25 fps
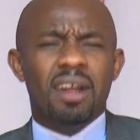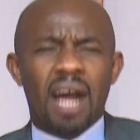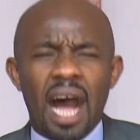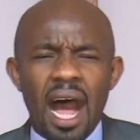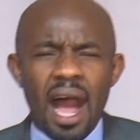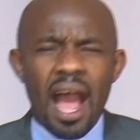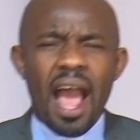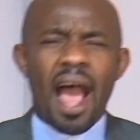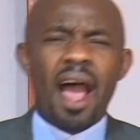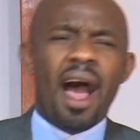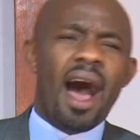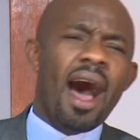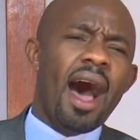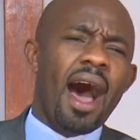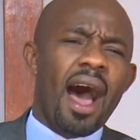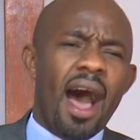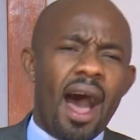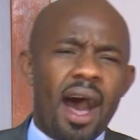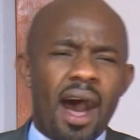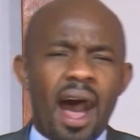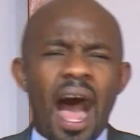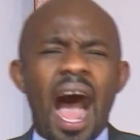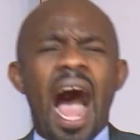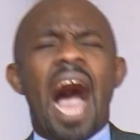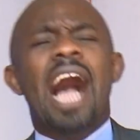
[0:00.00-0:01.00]
uh, uh, uh,
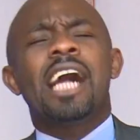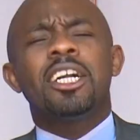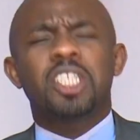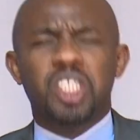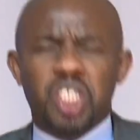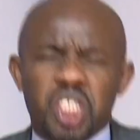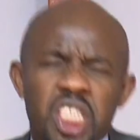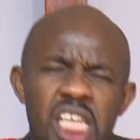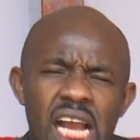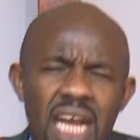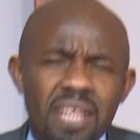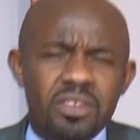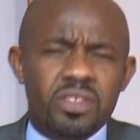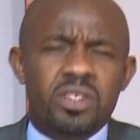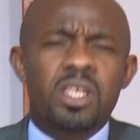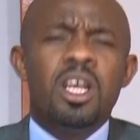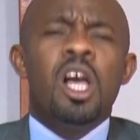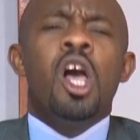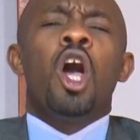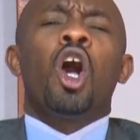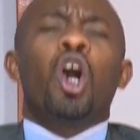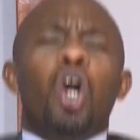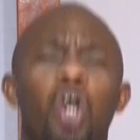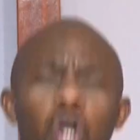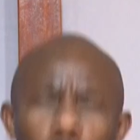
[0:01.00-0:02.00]
uh, anxious.
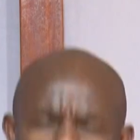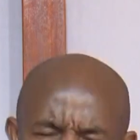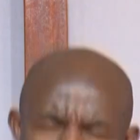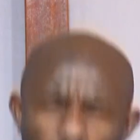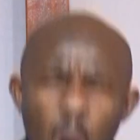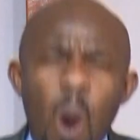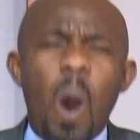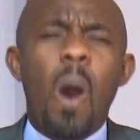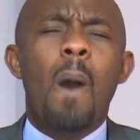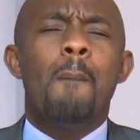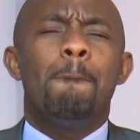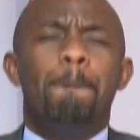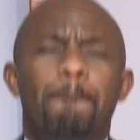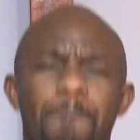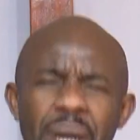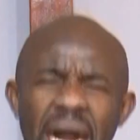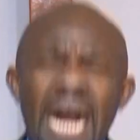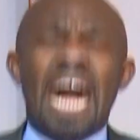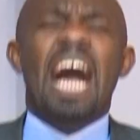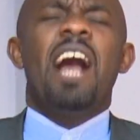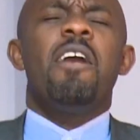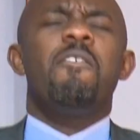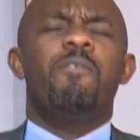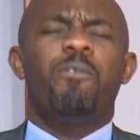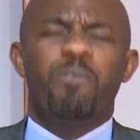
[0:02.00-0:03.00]
Go
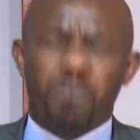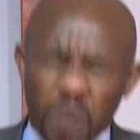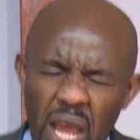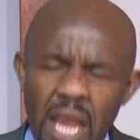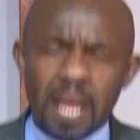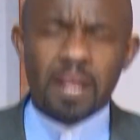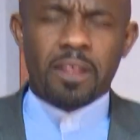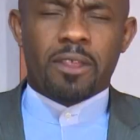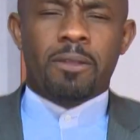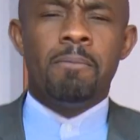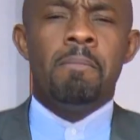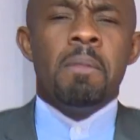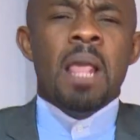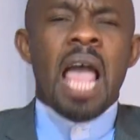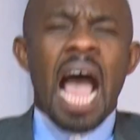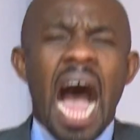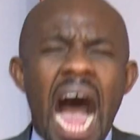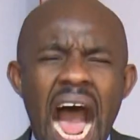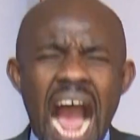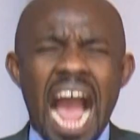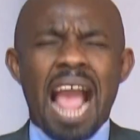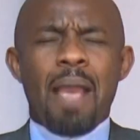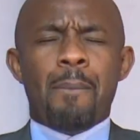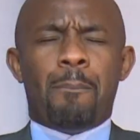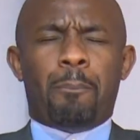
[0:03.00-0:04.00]
by faith.
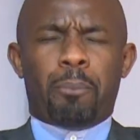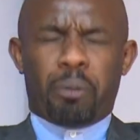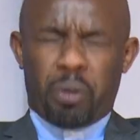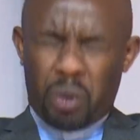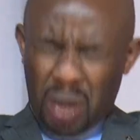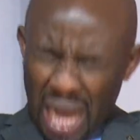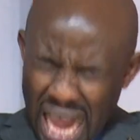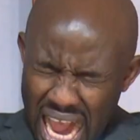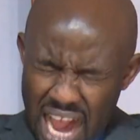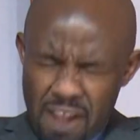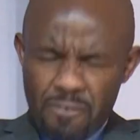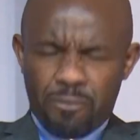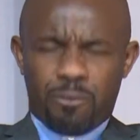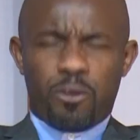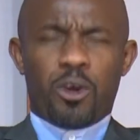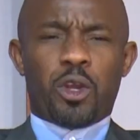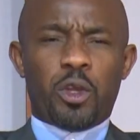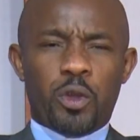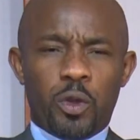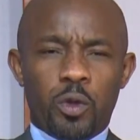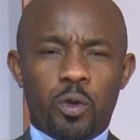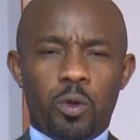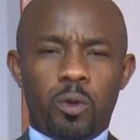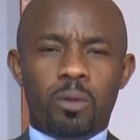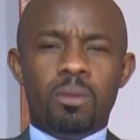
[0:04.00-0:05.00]
I pray for
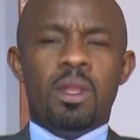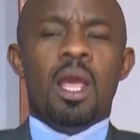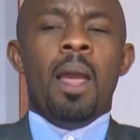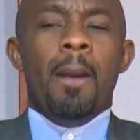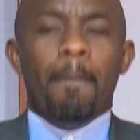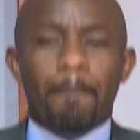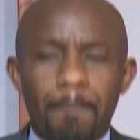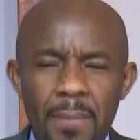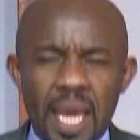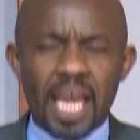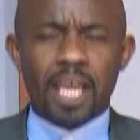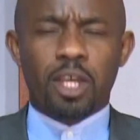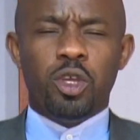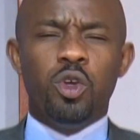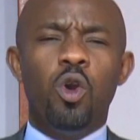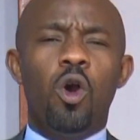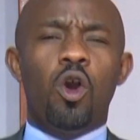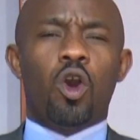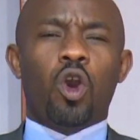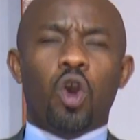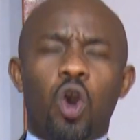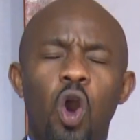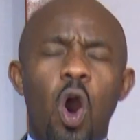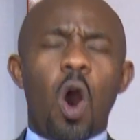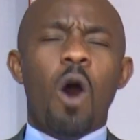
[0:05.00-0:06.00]
you. May you
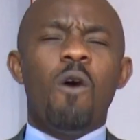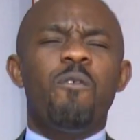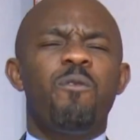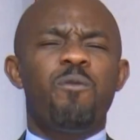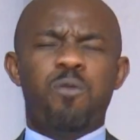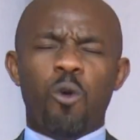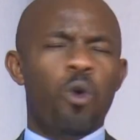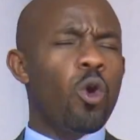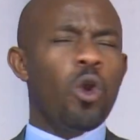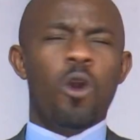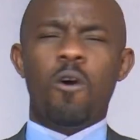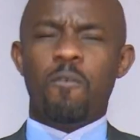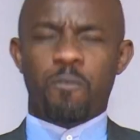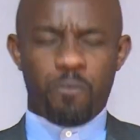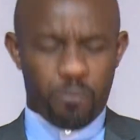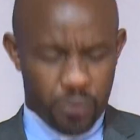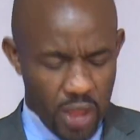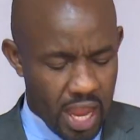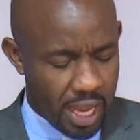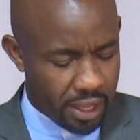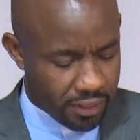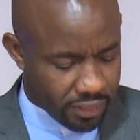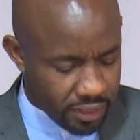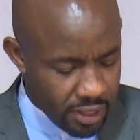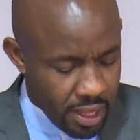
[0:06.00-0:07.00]
go full of
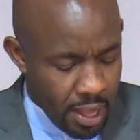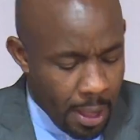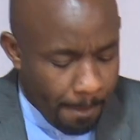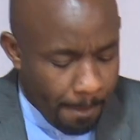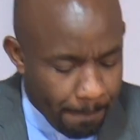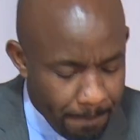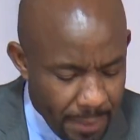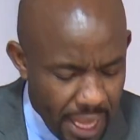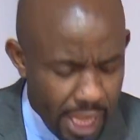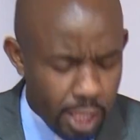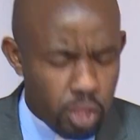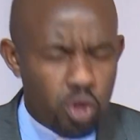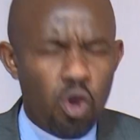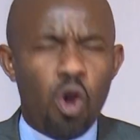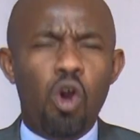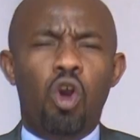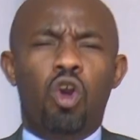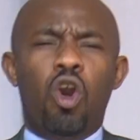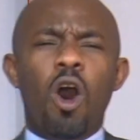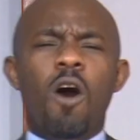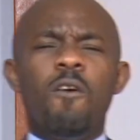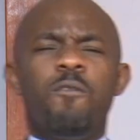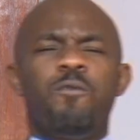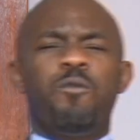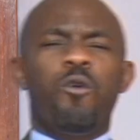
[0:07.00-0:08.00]
faith. May you
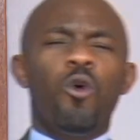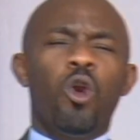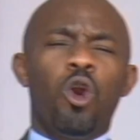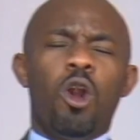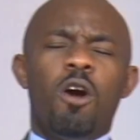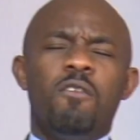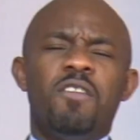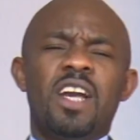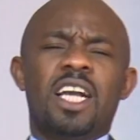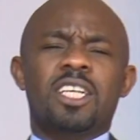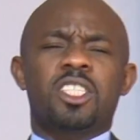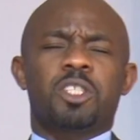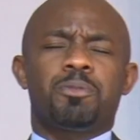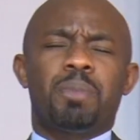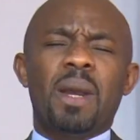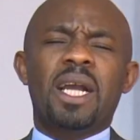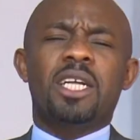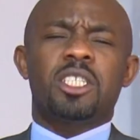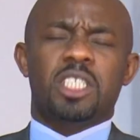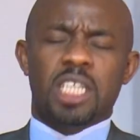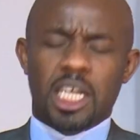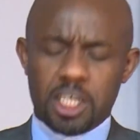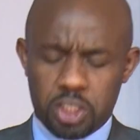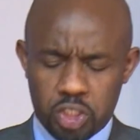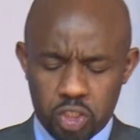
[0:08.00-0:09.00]
go full of
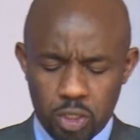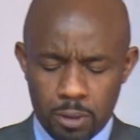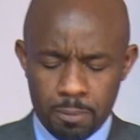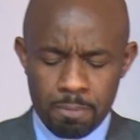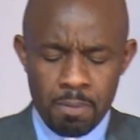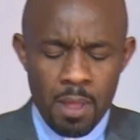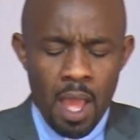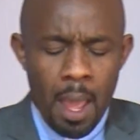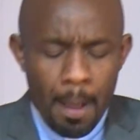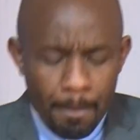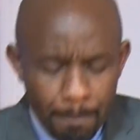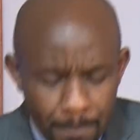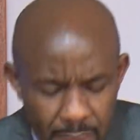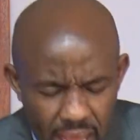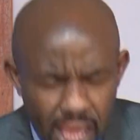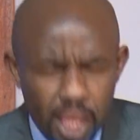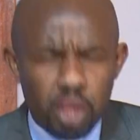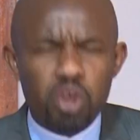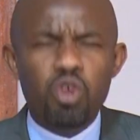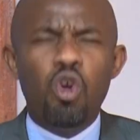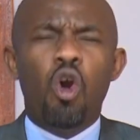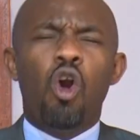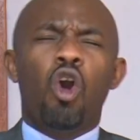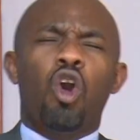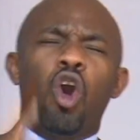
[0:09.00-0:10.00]
expectation. May
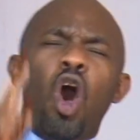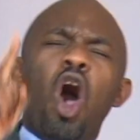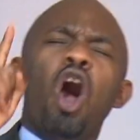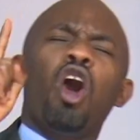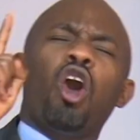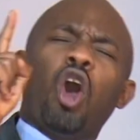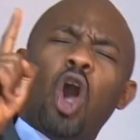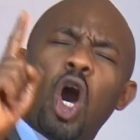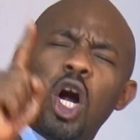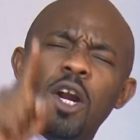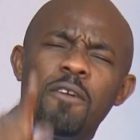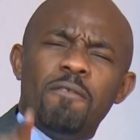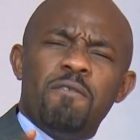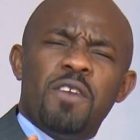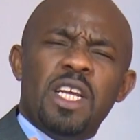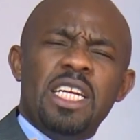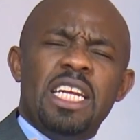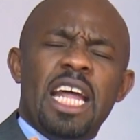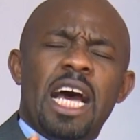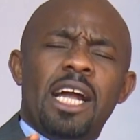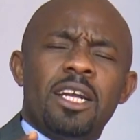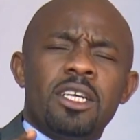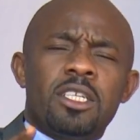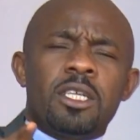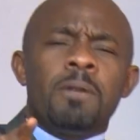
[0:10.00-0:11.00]
you go
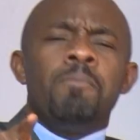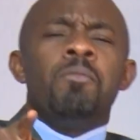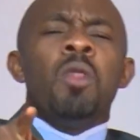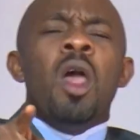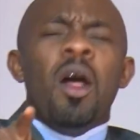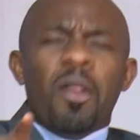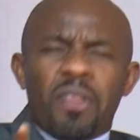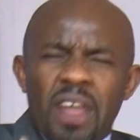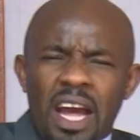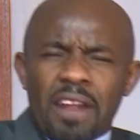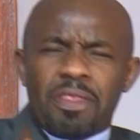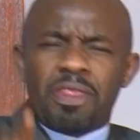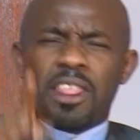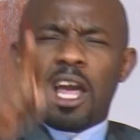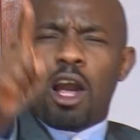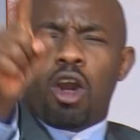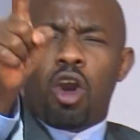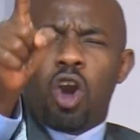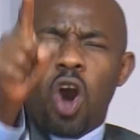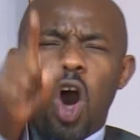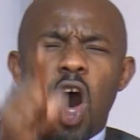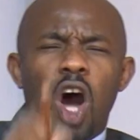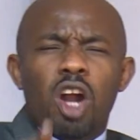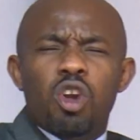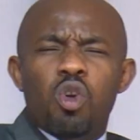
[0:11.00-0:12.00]
confident that the
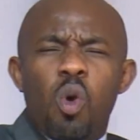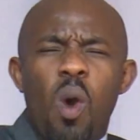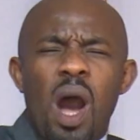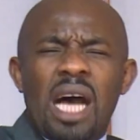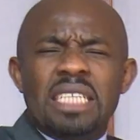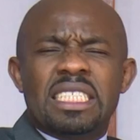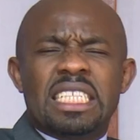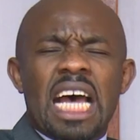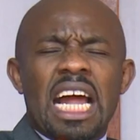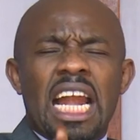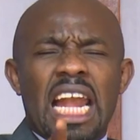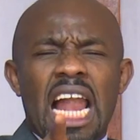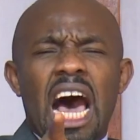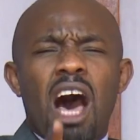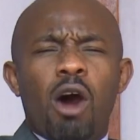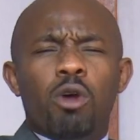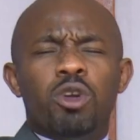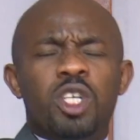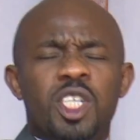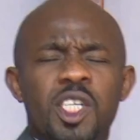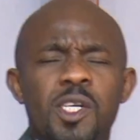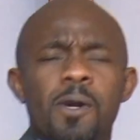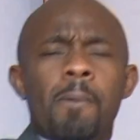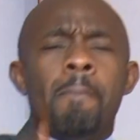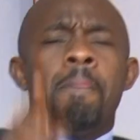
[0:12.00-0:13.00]
God who has
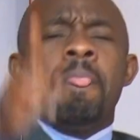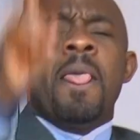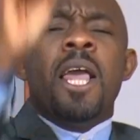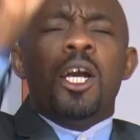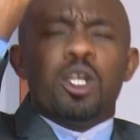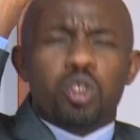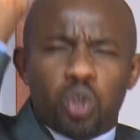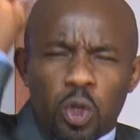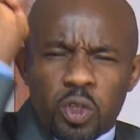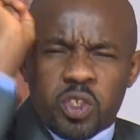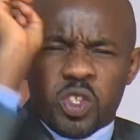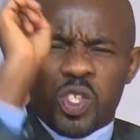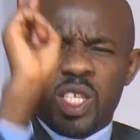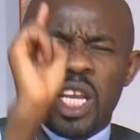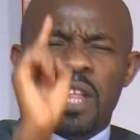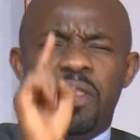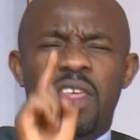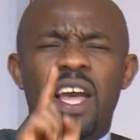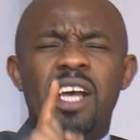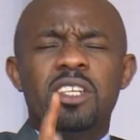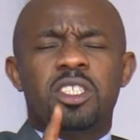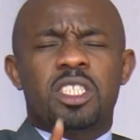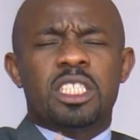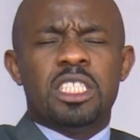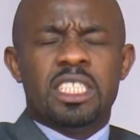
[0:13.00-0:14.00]
allowed you to see
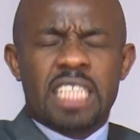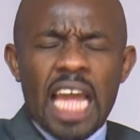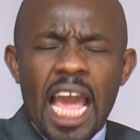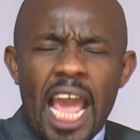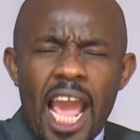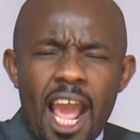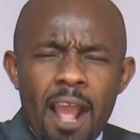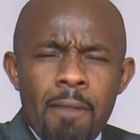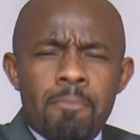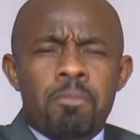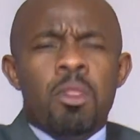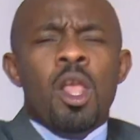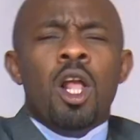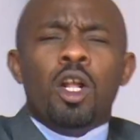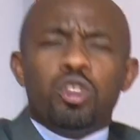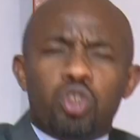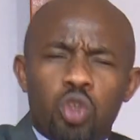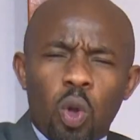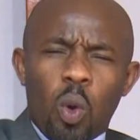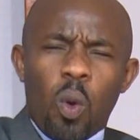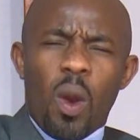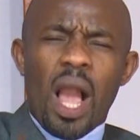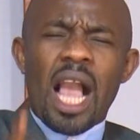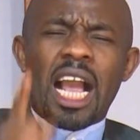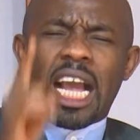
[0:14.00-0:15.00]
this day,
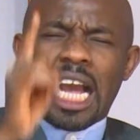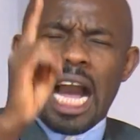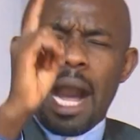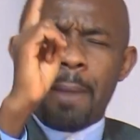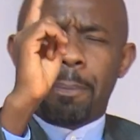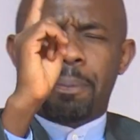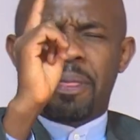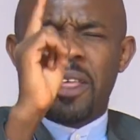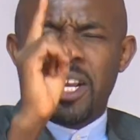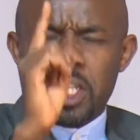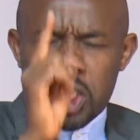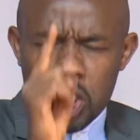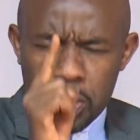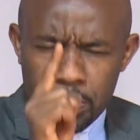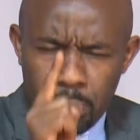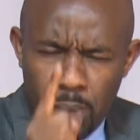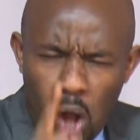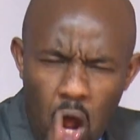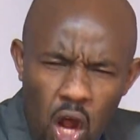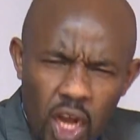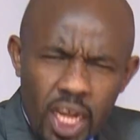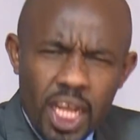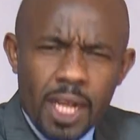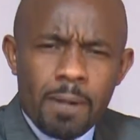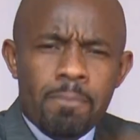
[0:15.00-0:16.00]
to wake up this
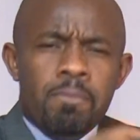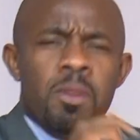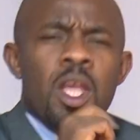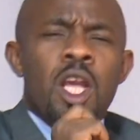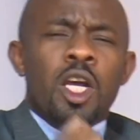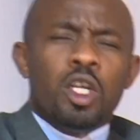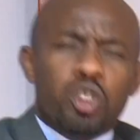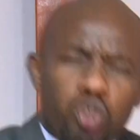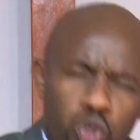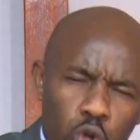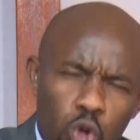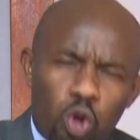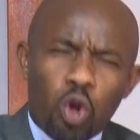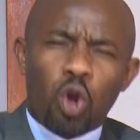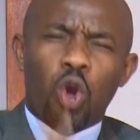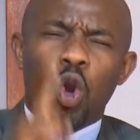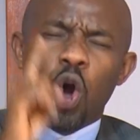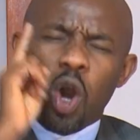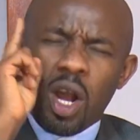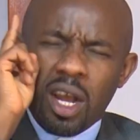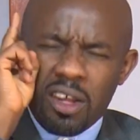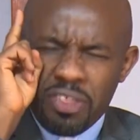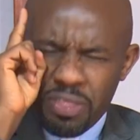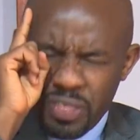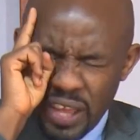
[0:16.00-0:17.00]
morning, to
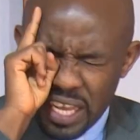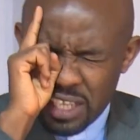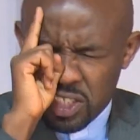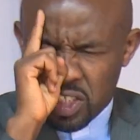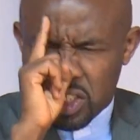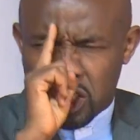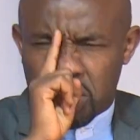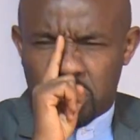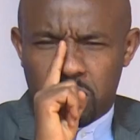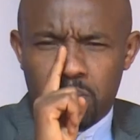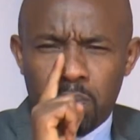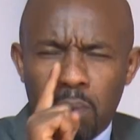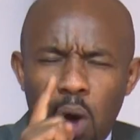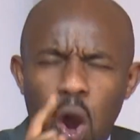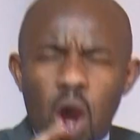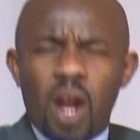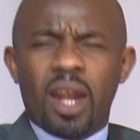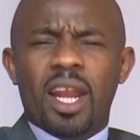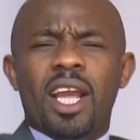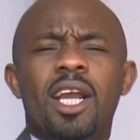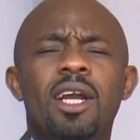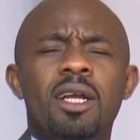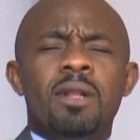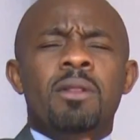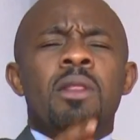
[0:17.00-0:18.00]
look this
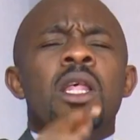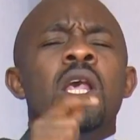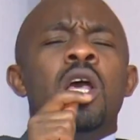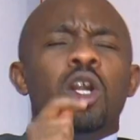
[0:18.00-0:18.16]
morning,